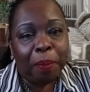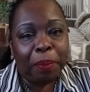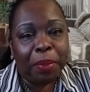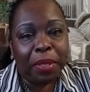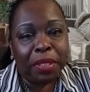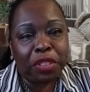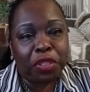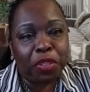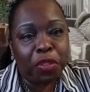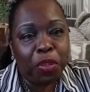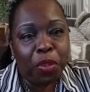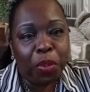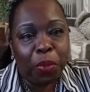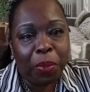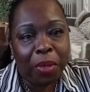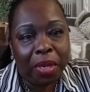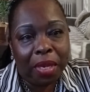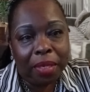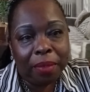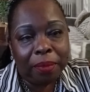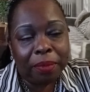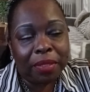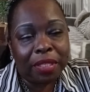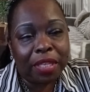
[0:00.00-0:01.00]
But you know
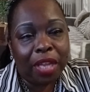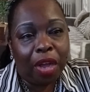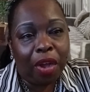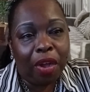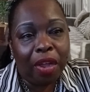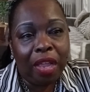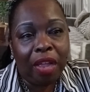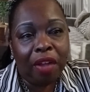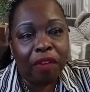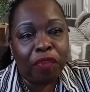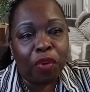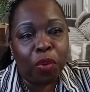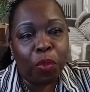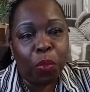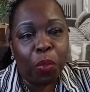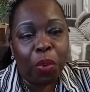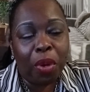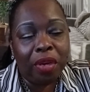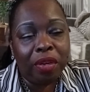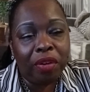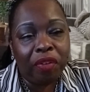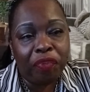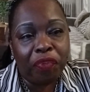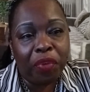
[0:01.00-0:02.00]
what? Y'all have a
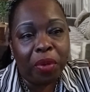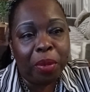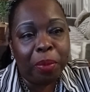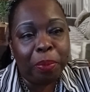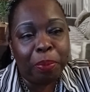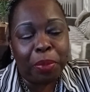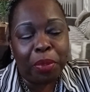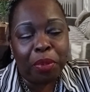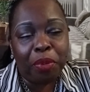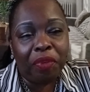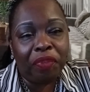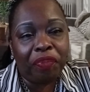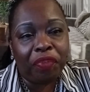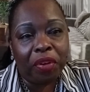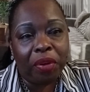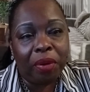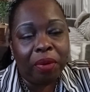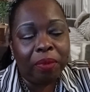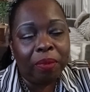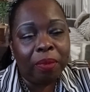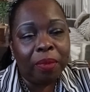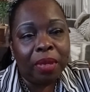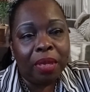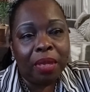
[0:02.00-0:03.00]
wonderful,
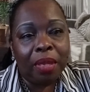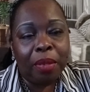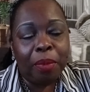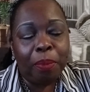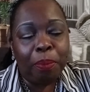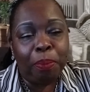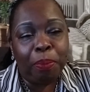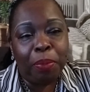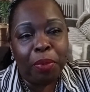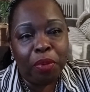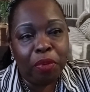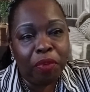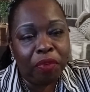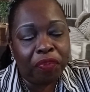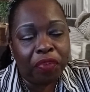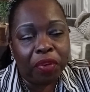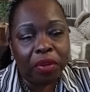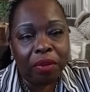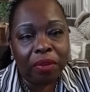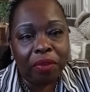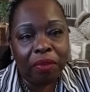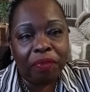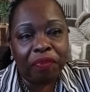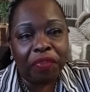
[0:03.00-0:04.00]
beautiful,
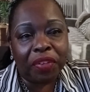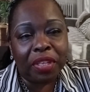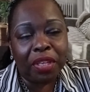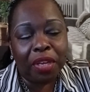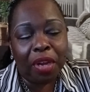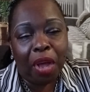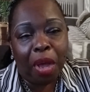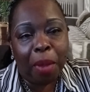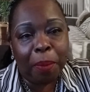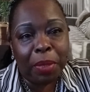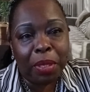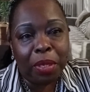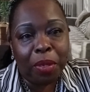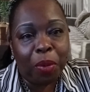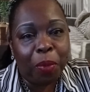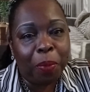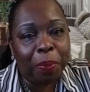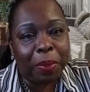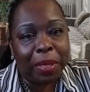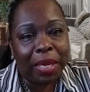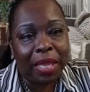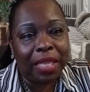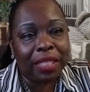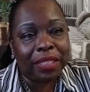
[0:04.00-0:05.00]
beautiful,
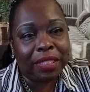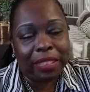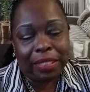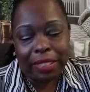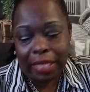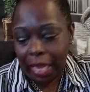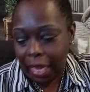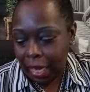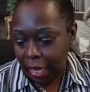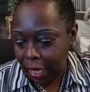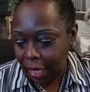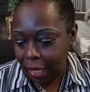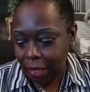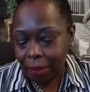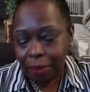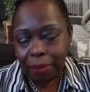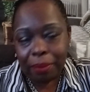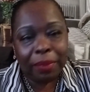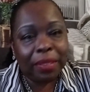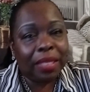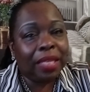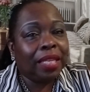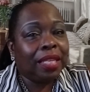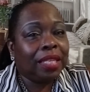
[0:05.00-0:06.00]
phenomenal, blessed day.
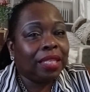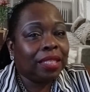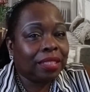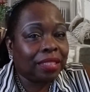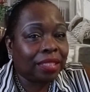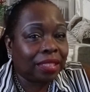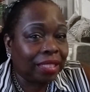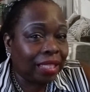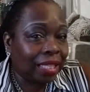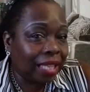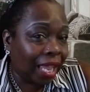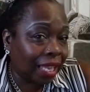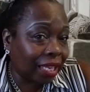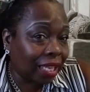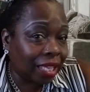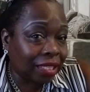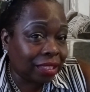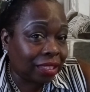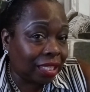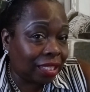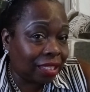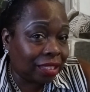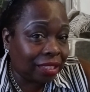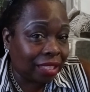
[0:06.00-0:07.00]
Like
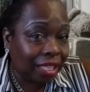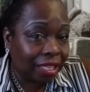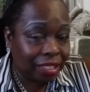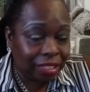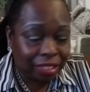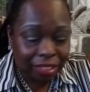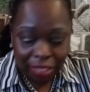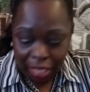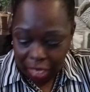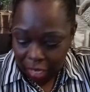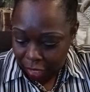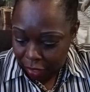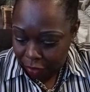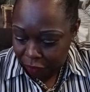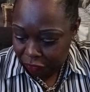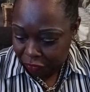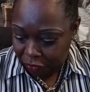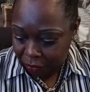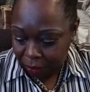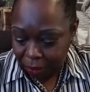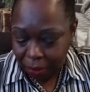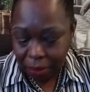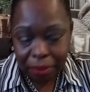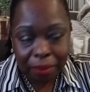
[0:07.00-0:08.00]
I say, stay
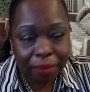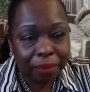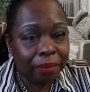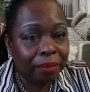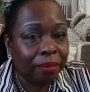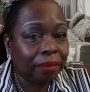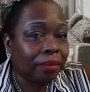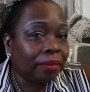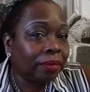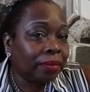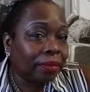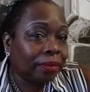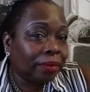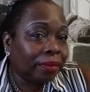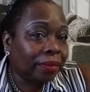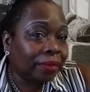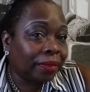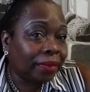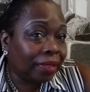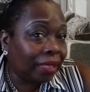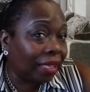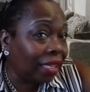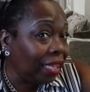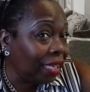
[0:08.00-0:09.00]
safe,
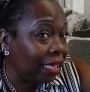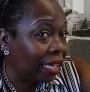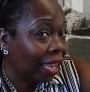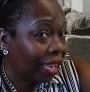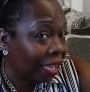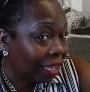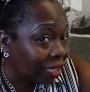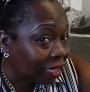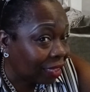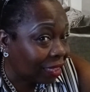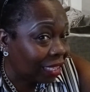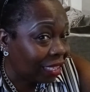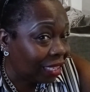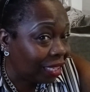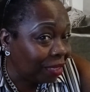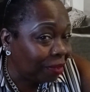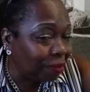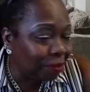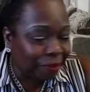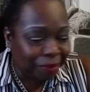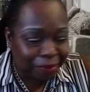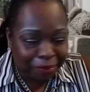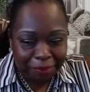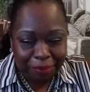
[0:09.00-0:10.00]
eat healthy,
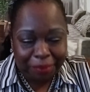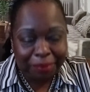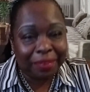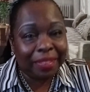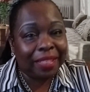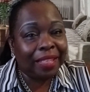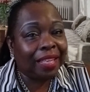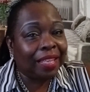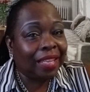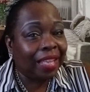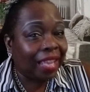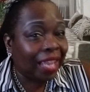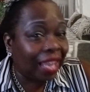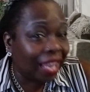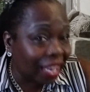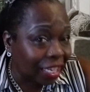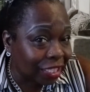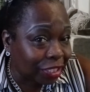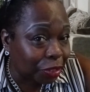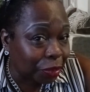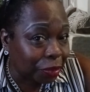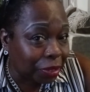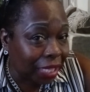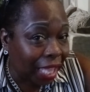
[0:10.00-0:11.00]

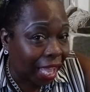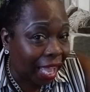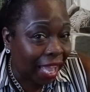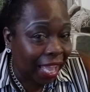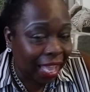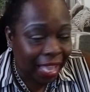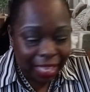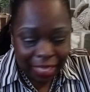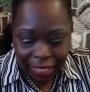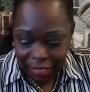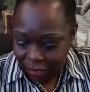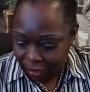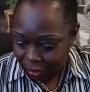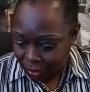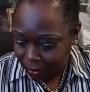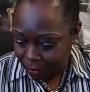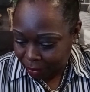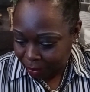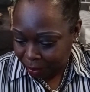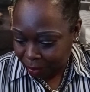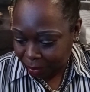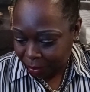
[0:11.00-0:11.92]
exercise,